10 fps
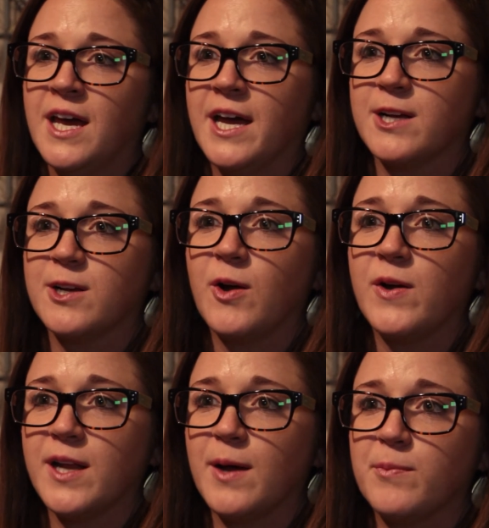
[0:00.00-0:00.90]
And
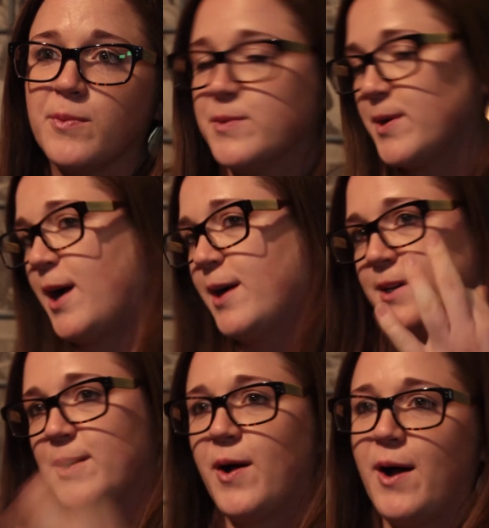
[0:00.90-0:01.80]
growing up, when we were out,
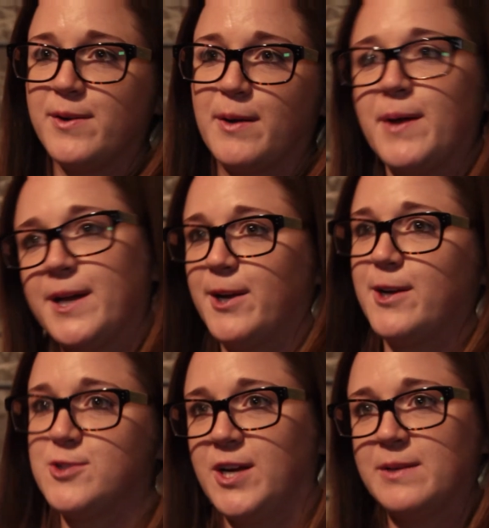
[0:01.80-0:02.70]
out in our
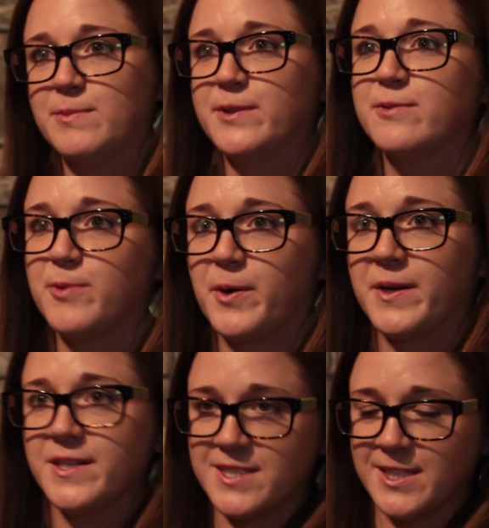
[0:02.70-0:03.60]
backyard trying to build a
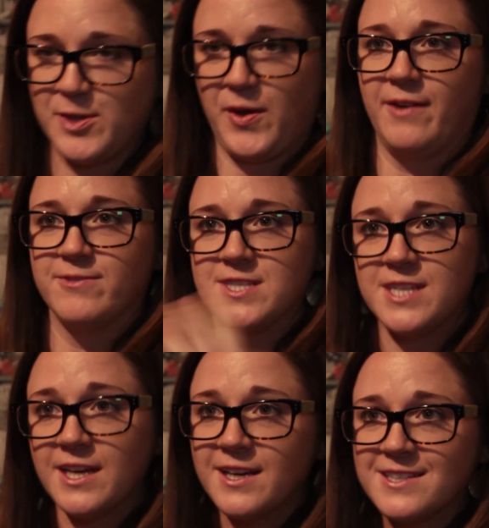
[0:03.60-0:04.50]
fort, it's like you have
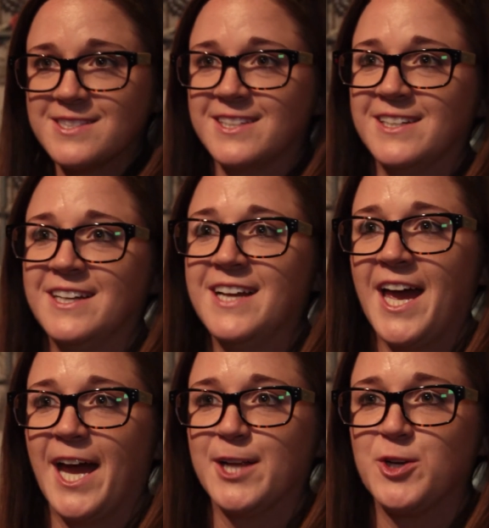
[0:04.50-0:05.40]
sticks
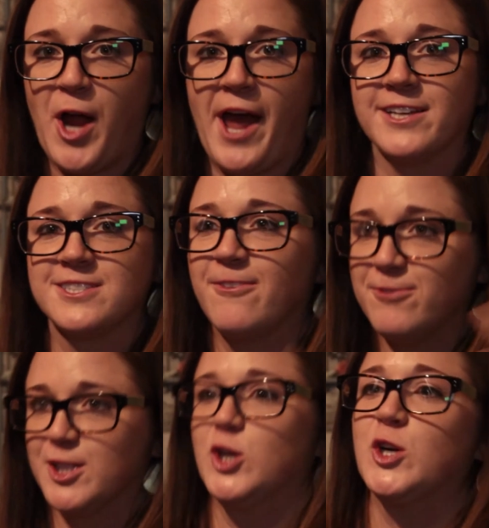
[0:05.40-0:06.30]
and grass,
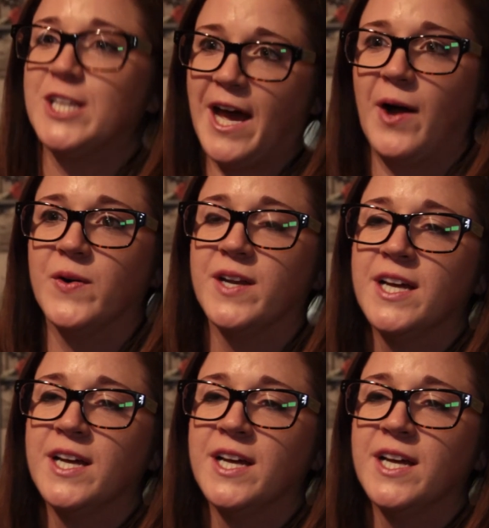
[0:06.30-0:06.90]
figure it out.